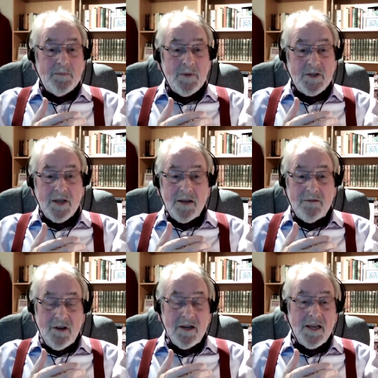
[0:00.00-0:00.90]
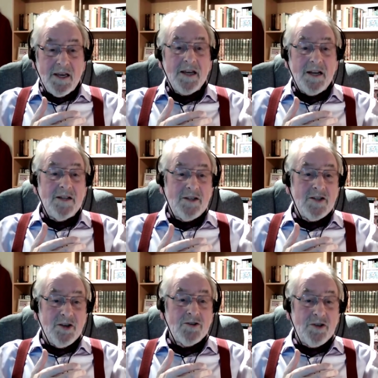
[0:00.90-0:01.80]
because I really kick it into
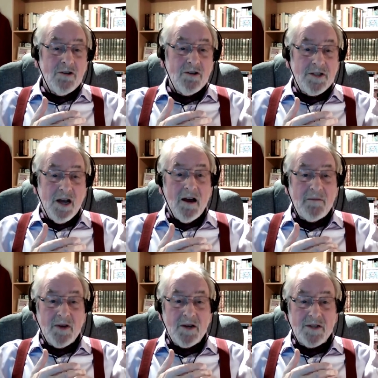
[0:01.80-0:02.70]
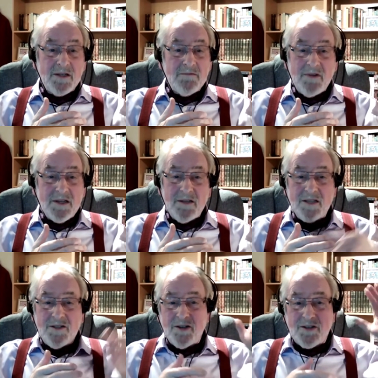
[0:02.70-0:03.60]
touch all the time because it,
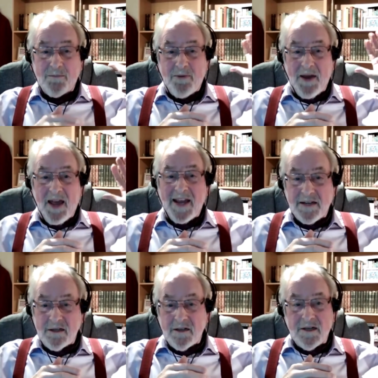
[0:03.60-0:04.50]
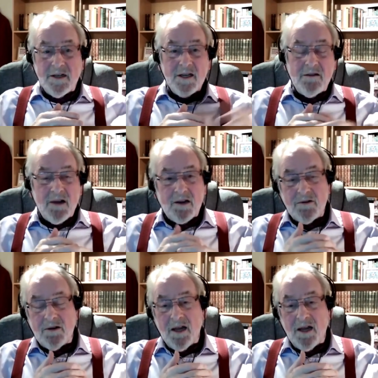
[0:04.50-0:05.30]
it's just a pain, you know.